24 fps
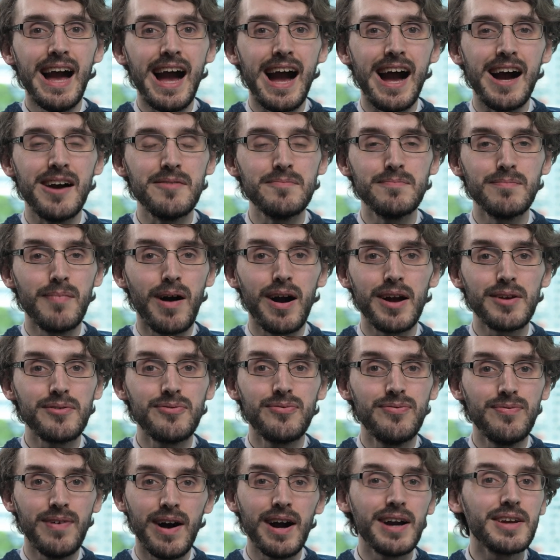And my
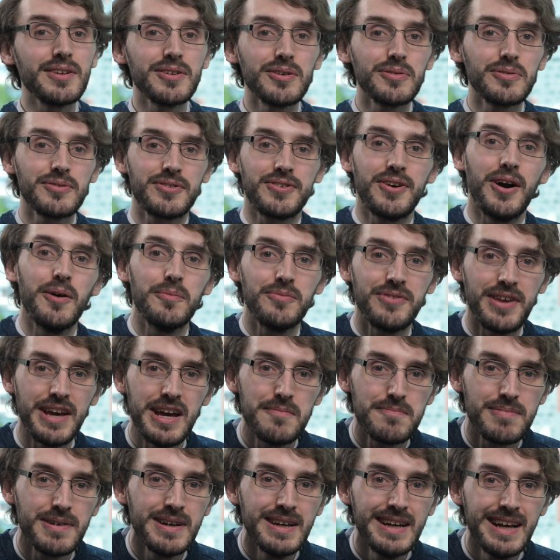final top
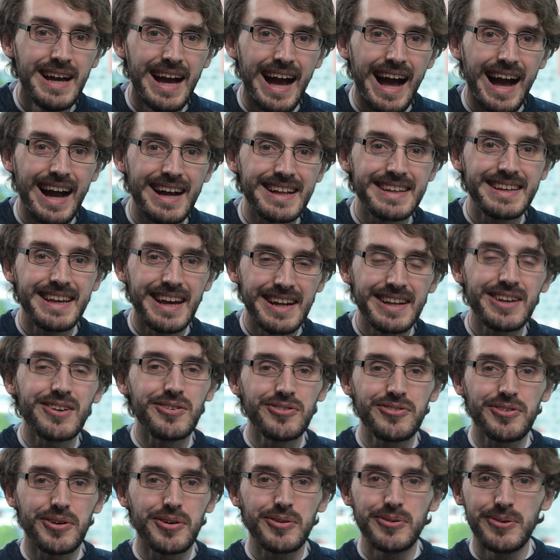tip at getting
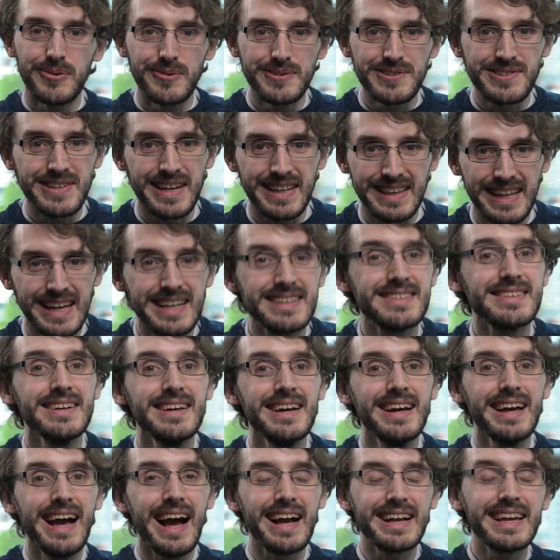onto a course like this,
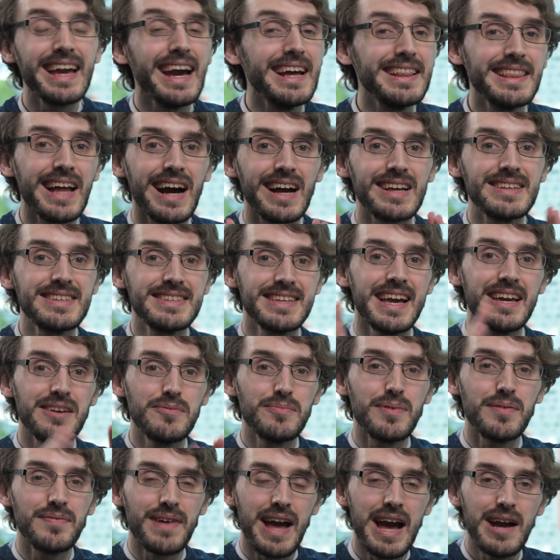again, that I say
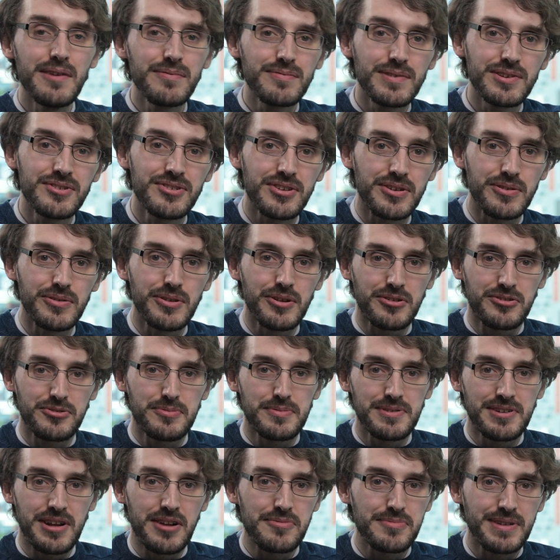with every single
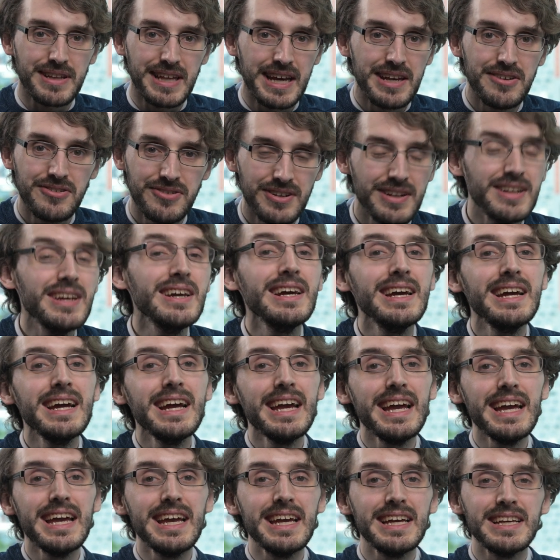Oxbridge application,
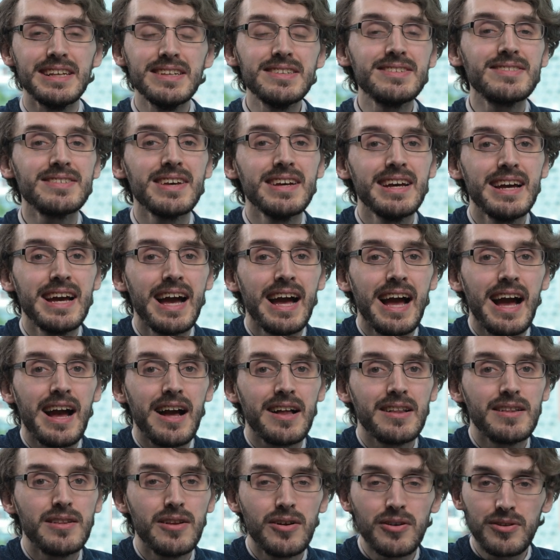is
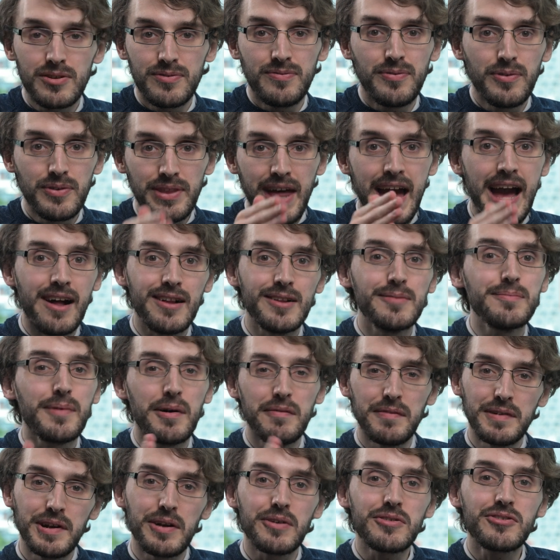look for the help
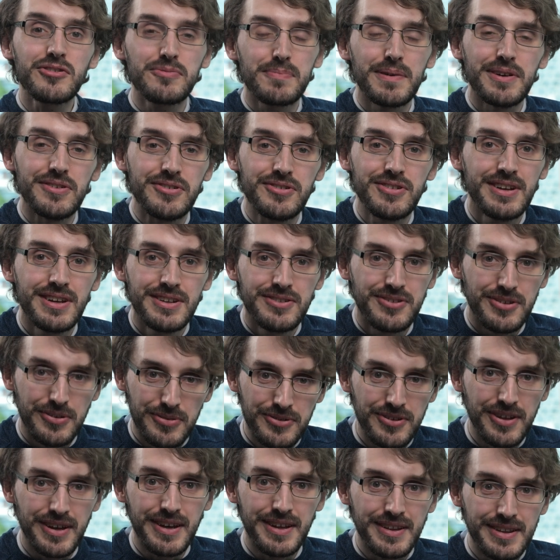of an Oxbridge
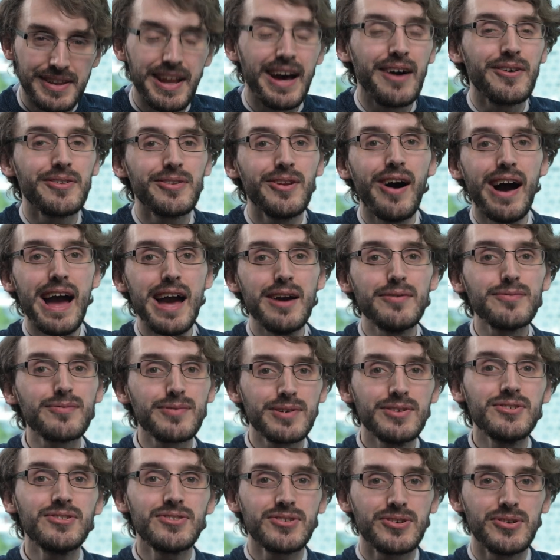tutor. Now, not
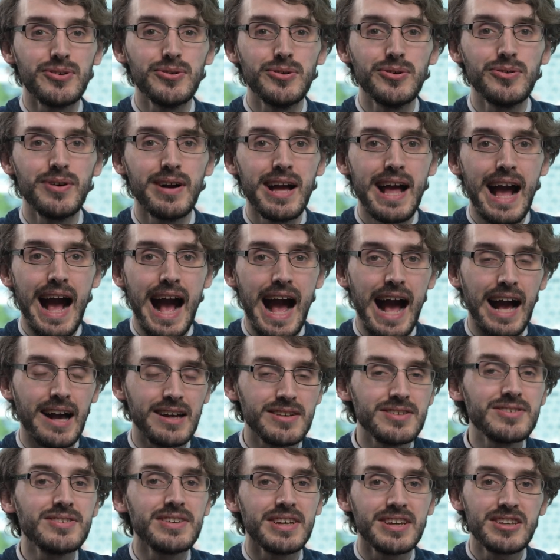every school
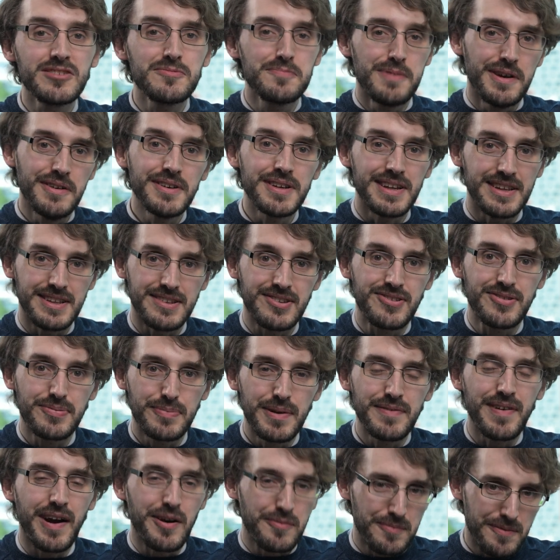has experience
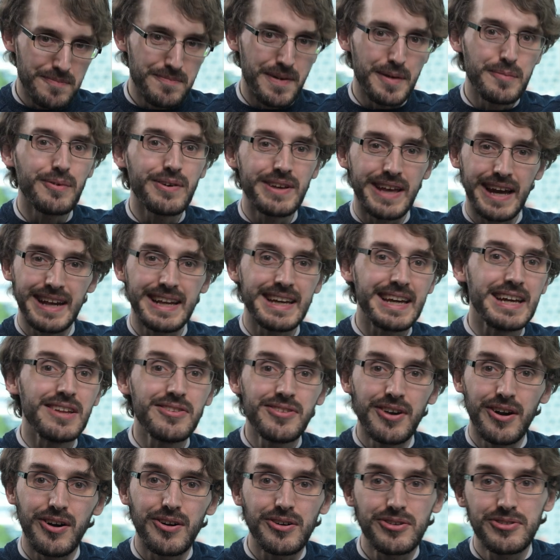with helping people getting
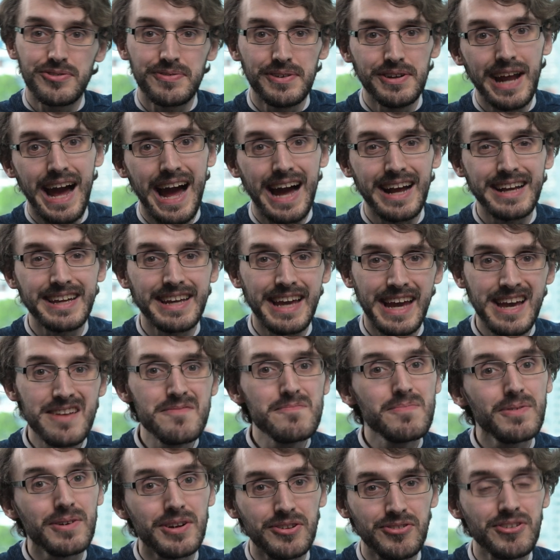into Oxford and
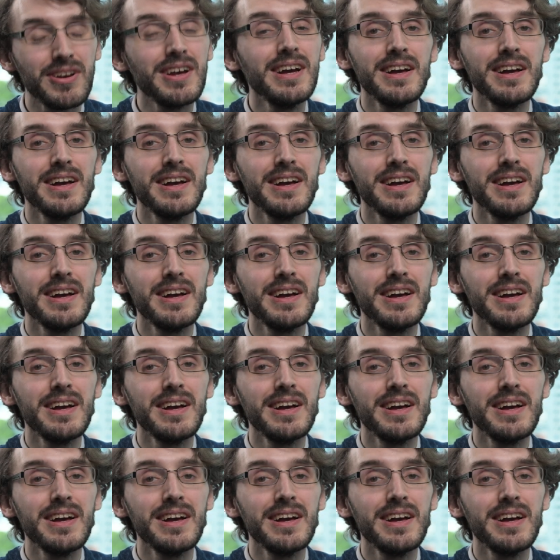Cambridge.